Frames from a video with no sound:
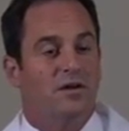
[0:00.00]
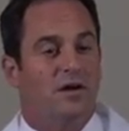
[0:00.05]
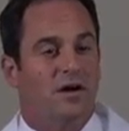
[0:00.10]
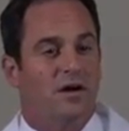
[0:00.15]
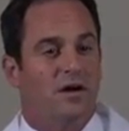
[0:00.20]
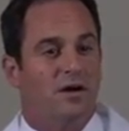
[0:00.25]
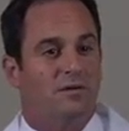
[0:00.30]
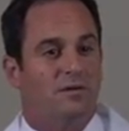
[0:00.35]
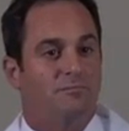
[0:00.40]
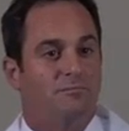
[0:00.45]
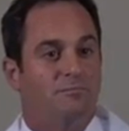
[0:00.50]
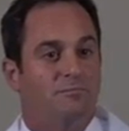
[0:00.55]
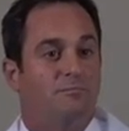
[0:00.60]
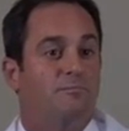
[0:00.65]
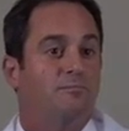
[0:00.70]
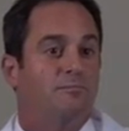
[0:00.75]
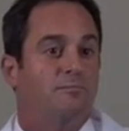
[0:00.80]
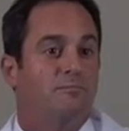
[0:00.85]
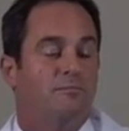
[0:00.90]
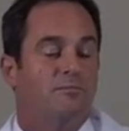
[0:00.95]

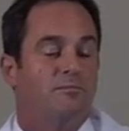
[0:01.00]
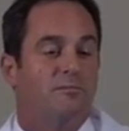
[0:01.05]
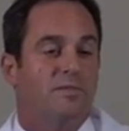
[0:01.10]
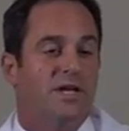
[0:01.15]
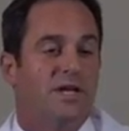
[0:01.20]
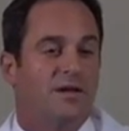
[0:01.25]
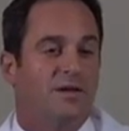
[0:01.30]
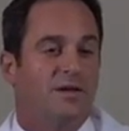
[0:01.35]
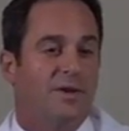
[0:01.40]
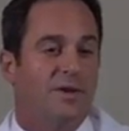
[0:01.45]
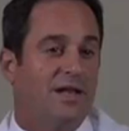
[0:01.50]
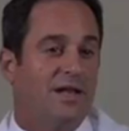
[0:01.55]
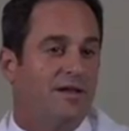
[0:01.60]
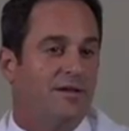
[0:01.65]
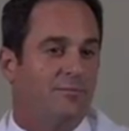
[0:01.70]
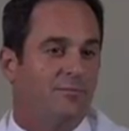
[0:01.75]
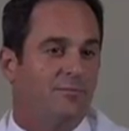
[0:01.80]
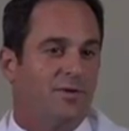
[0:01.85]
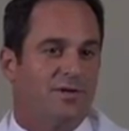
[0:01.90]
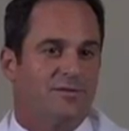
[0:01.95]
in a
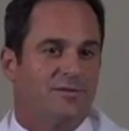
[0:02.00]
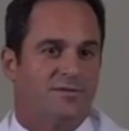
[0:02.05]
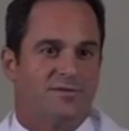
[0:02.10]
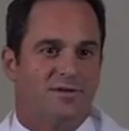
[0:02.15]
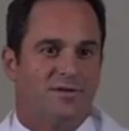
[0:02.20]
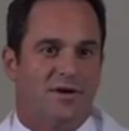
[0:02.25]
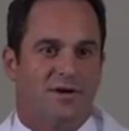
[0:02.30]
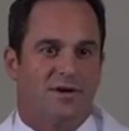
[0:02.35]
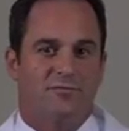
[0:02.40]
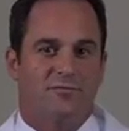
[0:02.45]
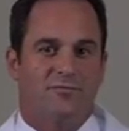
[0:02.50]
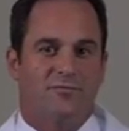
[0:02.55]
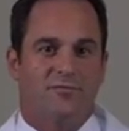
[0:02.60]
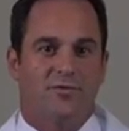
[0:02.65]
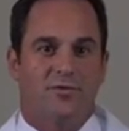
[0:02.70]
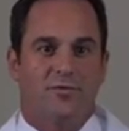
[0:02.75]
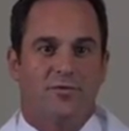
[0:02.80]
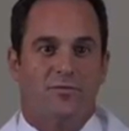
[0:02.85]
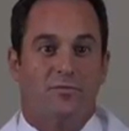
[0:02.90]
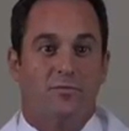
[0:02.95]
minute, but
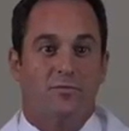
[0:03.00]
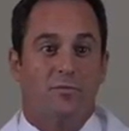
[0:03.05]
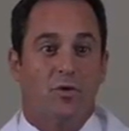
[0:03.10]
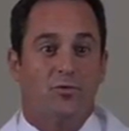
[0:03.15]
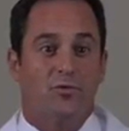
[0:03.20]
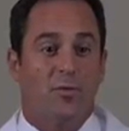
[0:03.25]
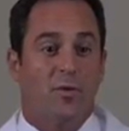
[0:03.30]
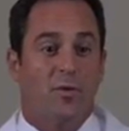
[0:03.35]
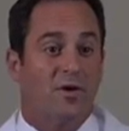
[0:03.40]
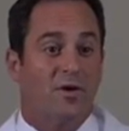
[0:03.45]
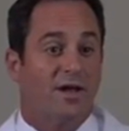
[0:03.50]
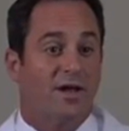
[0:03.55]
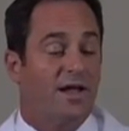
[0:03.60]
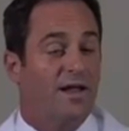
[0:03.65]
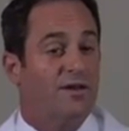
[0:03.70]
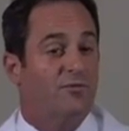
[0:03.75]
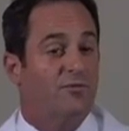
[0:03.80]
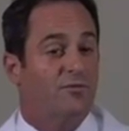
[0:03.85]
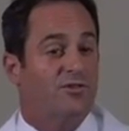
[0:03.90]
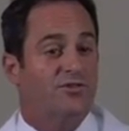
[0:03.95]
for the most part,
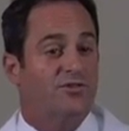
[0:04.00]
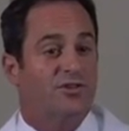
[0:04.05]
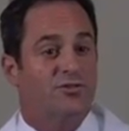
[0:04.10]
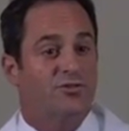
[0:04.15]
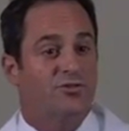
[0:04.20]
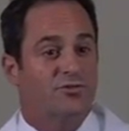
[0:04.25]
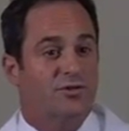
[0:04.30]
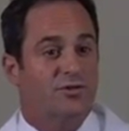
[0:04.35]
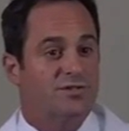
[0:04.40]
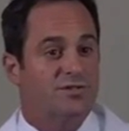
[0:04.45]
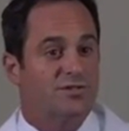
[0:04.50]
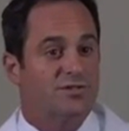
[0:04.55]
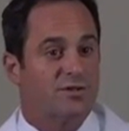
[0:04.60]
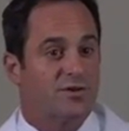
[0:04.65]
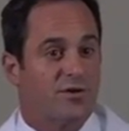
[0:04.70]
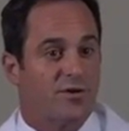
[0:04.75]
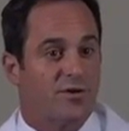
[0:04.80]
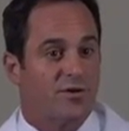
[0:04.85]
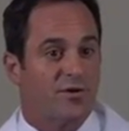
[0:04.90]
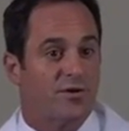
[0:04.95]
hand and wrist injuries
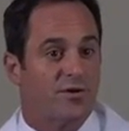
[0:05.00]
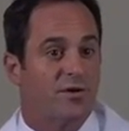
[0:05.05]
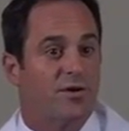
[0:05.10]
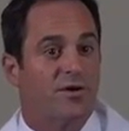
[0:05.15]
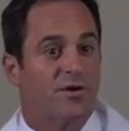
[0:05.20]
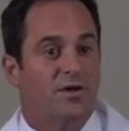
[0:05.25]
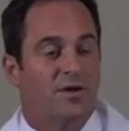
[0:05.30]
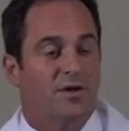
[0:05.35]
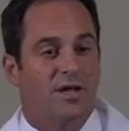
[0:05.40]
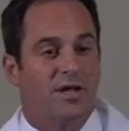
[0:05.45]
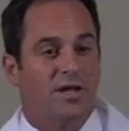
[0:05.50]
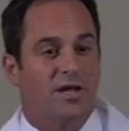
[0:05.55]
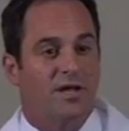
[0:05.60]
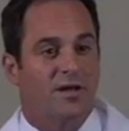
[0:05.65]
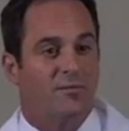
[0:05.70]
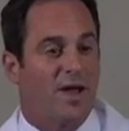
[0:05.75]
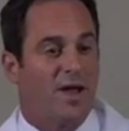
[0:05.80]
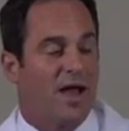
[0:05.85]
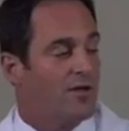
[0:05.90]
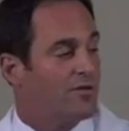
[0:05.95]
occur
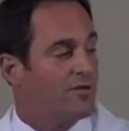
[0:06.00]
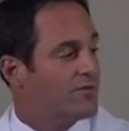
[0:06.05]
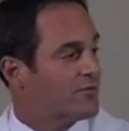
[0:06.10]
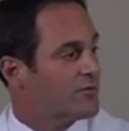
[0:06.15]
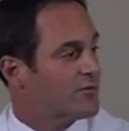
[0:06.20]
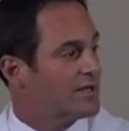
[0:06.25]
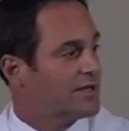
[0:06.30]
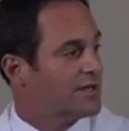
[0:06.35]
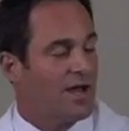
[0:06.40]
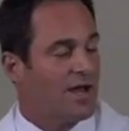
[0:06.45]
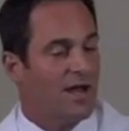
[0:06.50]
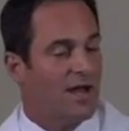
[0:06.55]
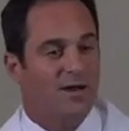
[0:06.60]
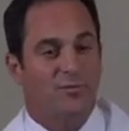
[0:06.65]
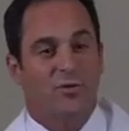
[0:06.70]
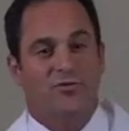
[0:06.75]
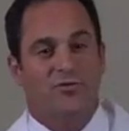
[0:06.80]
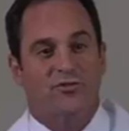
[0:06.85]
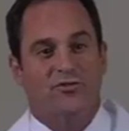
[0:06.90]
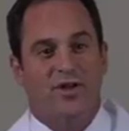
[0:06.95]
in about 3 to
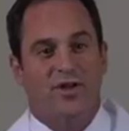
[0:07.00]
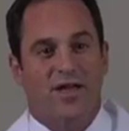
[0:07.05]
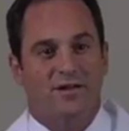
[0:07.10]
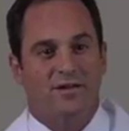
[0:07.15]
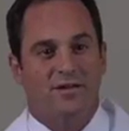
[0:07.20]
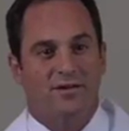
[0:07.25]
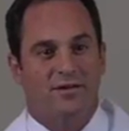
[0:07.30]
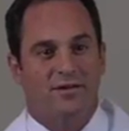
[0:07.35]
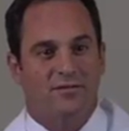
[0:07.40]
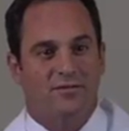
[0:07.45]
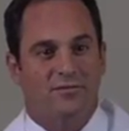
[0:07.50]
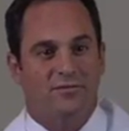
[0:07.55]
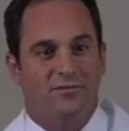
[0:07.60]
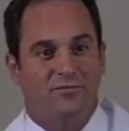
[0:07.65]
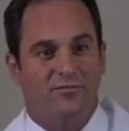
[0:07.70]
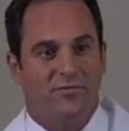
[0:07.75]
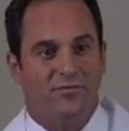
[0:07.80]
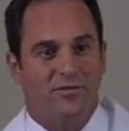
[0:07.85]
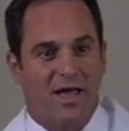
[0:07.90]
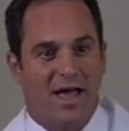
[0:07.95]
9% of
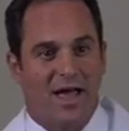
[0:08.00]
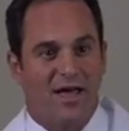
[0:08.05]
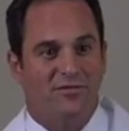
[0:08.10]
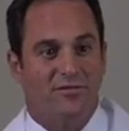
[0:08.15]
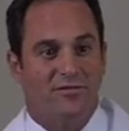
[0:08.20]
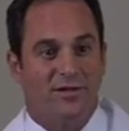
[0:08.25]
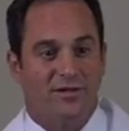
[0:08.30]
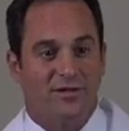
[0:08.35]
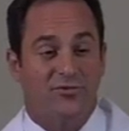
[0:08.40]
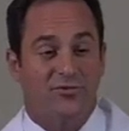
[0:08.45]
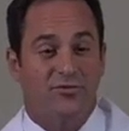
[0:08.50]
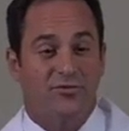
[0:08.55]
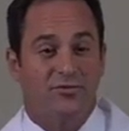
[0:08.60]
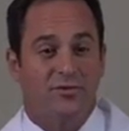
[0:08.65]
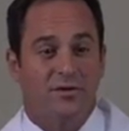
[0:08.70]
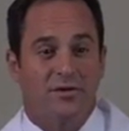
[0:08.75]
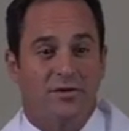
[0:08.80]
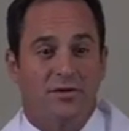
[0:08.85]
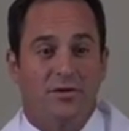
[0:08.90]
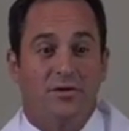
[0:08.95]
athletes.
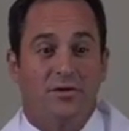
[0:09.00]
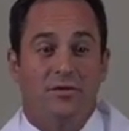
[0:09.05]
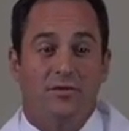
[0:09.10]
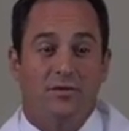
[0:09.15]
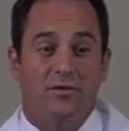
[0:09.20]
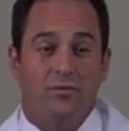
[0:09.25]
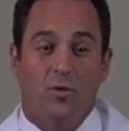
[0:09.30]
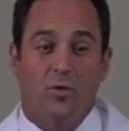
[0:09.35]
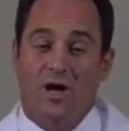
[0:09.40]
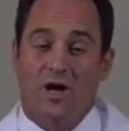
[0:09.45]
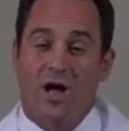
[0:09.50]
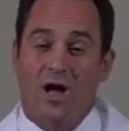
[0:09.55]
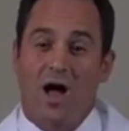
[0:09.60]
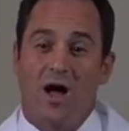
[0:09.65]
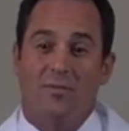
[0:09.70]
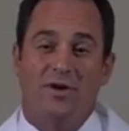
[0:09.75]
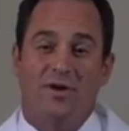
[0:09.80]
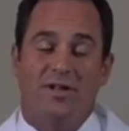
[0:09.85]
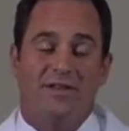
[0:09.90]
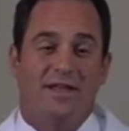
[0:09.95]
They're more
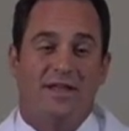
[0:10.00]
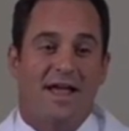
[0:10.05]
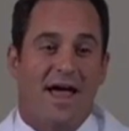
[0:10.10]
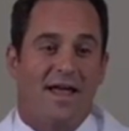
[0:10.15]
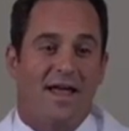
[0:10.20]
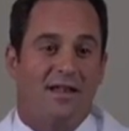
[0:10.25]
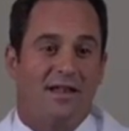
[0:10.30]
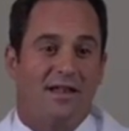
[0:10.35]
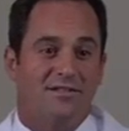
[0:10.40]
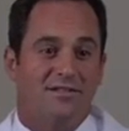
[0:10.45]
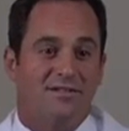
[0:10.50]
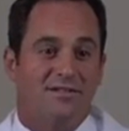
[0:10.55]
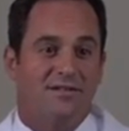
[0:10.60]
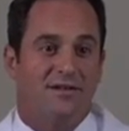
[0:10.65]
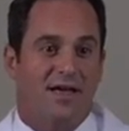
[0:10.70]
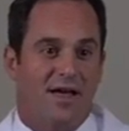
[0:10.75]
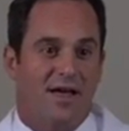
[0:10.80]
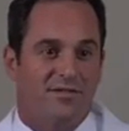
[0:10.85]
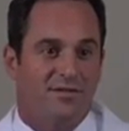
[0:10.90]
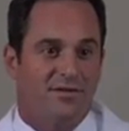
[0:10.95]
common in the
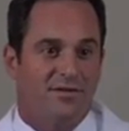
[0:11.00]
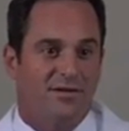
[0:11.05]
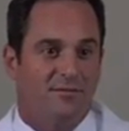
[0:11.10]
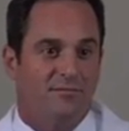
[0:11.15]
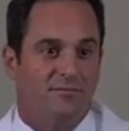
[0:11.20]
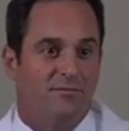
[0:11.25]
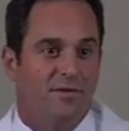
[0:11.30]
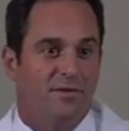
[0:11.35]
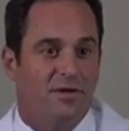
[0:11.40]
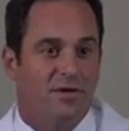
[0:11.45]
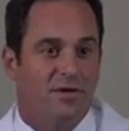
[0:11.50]
adolescent athlete,